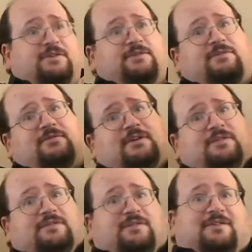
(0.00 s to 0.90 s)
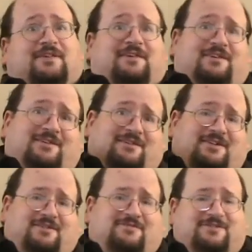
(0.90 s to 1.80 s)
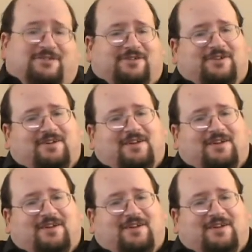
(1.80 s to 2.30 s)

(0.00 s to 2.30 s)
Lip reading: interesting. In college,